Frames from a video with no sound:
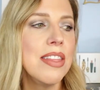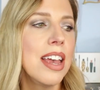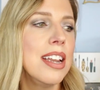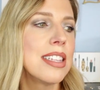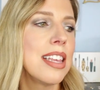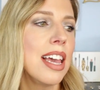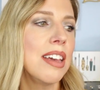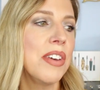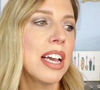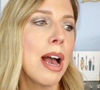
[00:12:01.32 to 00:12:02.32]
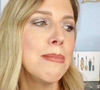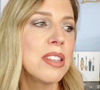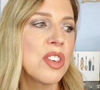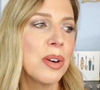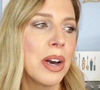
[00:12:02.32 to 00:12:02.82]
and then it's like if it
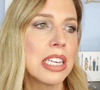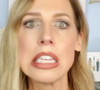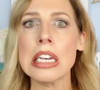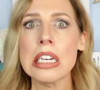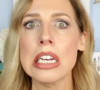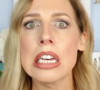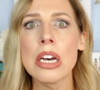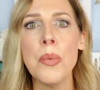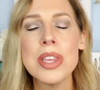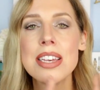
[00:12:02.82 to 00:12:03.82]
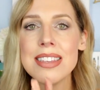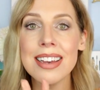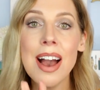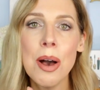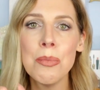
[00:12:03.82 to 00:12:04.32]
comes to us what does
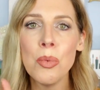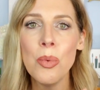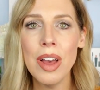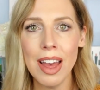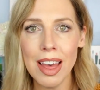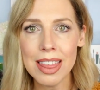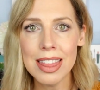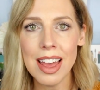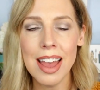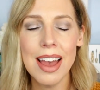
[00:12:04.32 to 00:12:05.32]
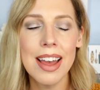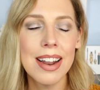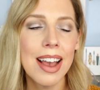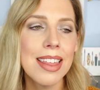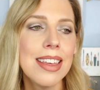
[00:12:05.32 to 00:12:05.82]
it come with
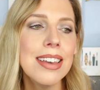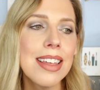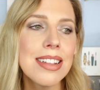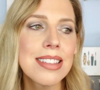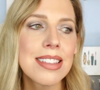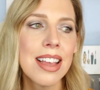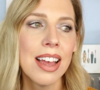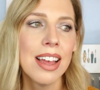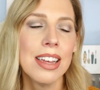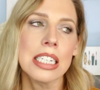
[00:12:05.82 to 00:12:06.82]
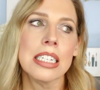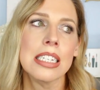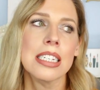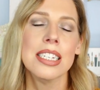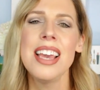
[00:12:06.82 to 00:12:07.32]
and i think that's
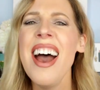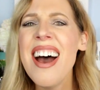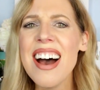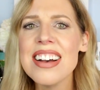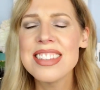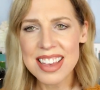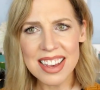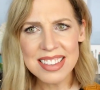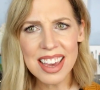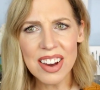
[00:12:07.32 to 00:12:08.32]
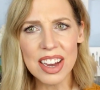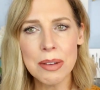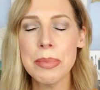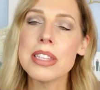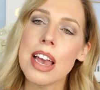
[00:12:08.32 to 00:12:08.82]
yeah it's kind of
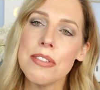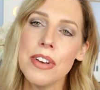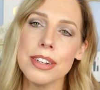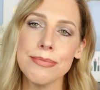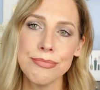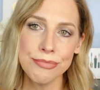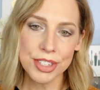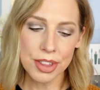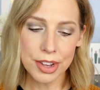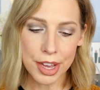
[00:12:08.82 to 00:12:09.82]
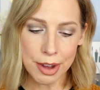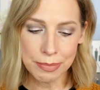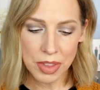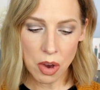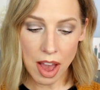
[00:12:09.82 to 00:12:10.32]
scary but it's kind of fun so there you
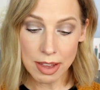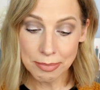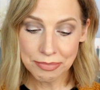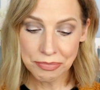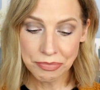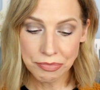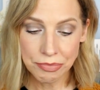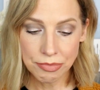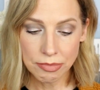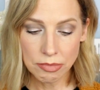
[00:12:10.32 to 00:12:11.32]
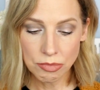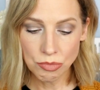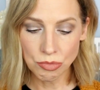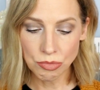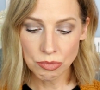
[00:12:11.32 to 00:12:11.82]
go okay
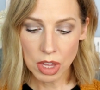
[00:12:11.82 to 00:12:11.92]
hmm